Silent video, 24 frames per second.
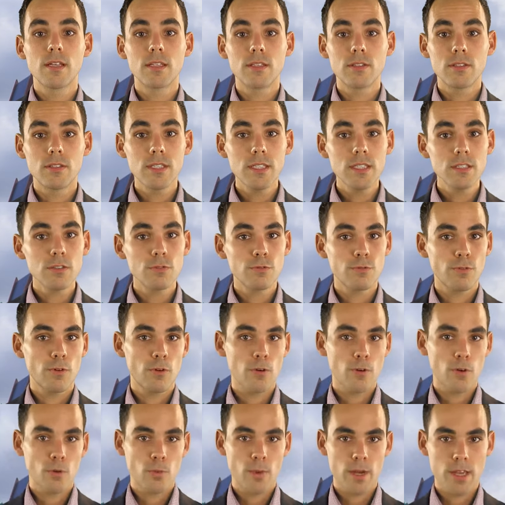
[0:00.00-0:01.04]
These
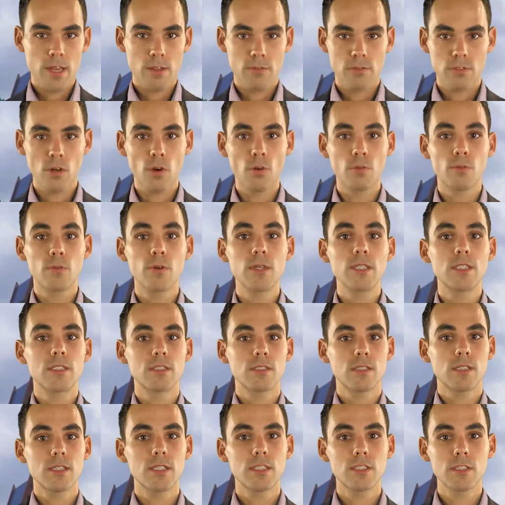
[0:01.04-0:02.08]
four waves of
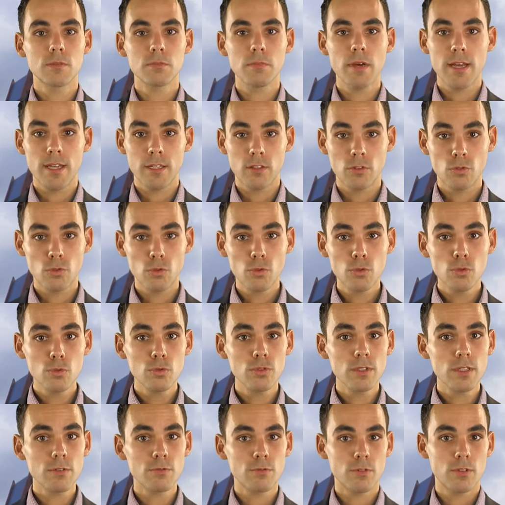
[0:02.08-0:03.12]
regionalism and two
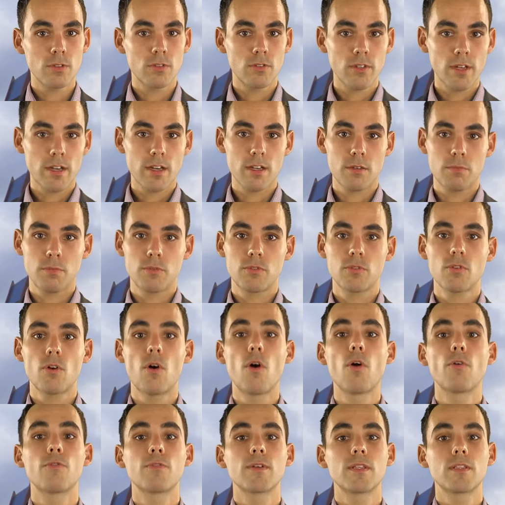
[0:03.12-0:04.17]
different types
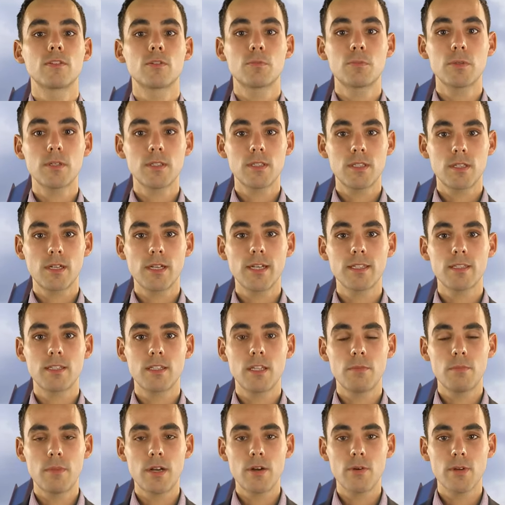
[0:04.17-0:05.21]
of interpreting Latin
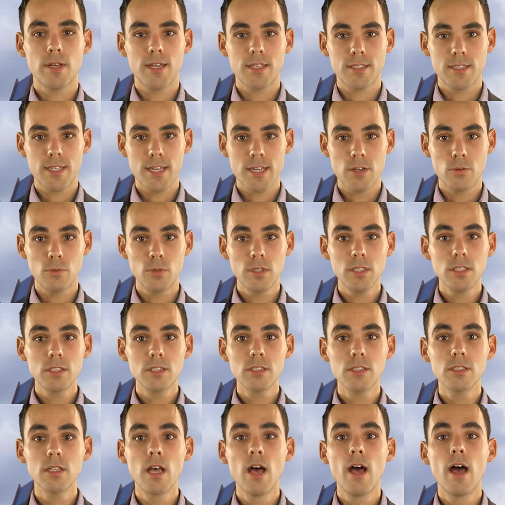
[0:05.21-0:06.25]
America as a
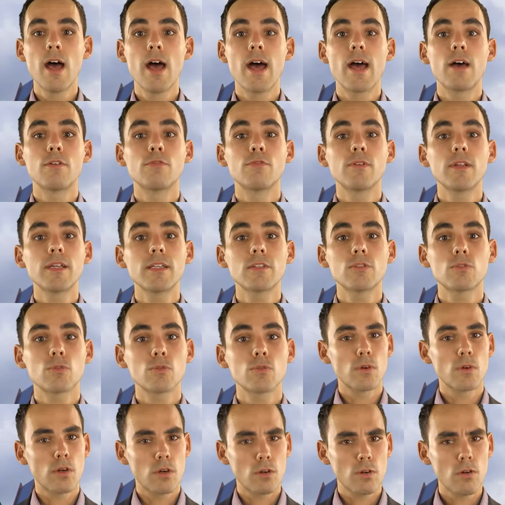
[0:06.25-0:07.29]
region have led
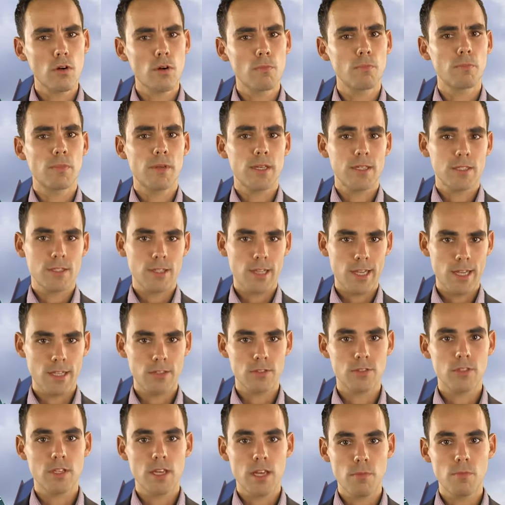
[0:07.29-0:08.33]
a complex
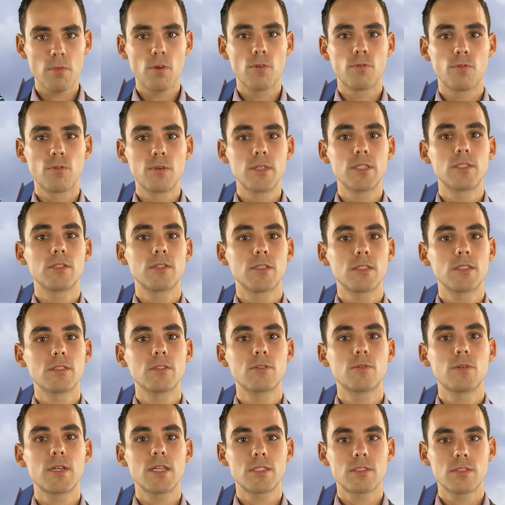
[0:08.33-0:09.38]
landscape of regional
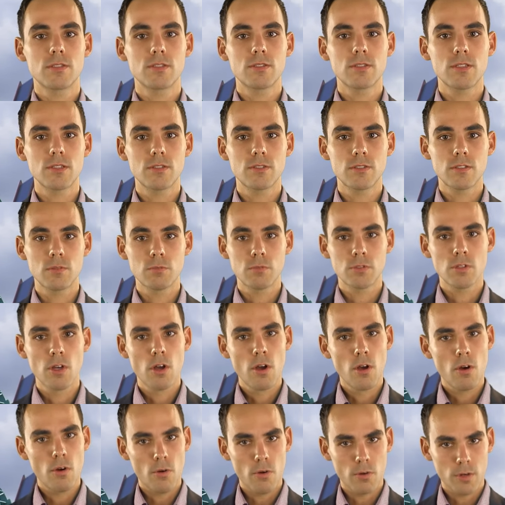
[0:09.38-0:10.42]
integration systems,
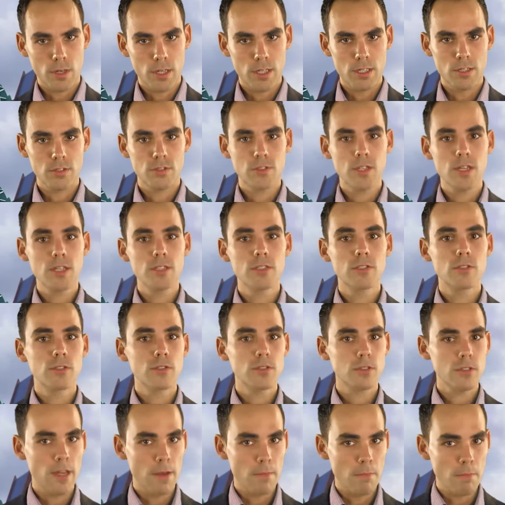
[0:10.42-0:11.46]

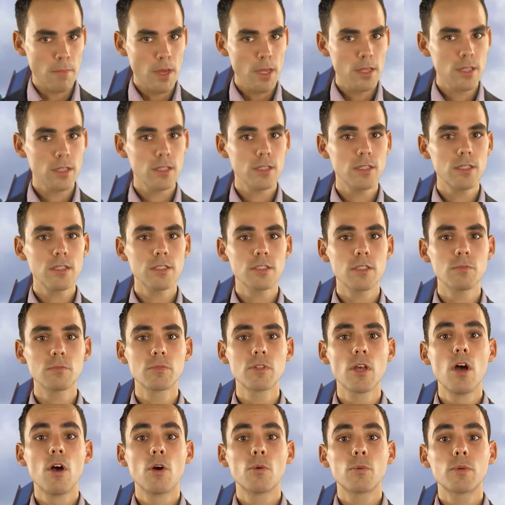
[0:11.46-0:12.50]
organizations and mechanisms
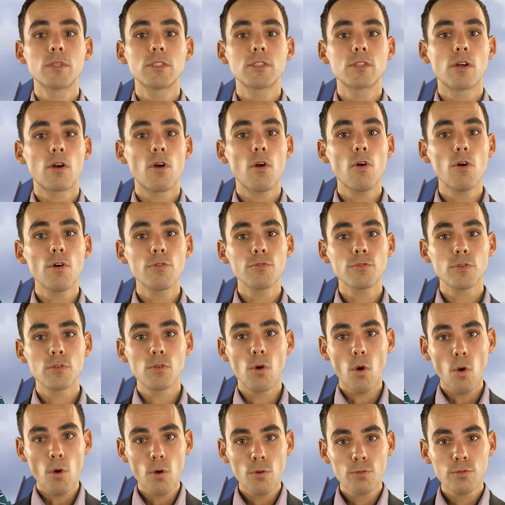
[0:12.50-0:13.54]
which are often
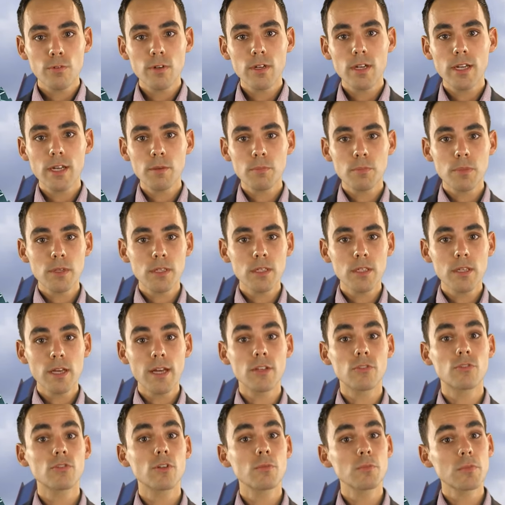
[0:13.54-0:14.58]
overlapping
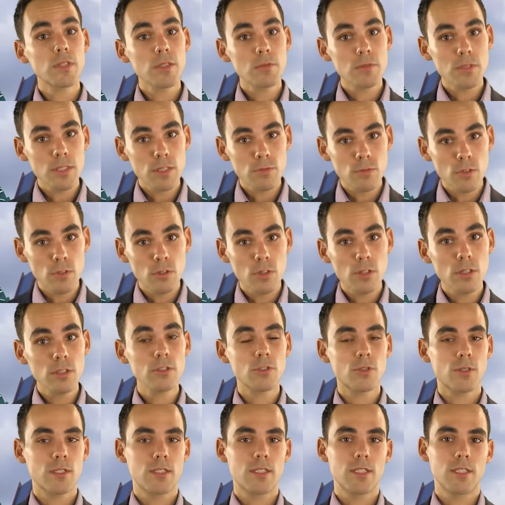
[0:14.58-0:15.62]
and sometimes even
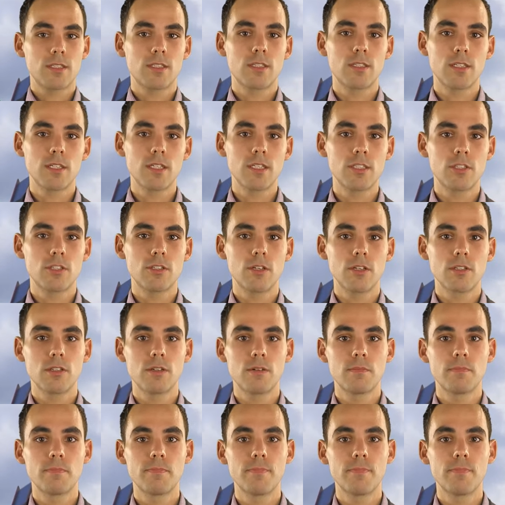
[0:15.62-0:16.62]
contradicting each other.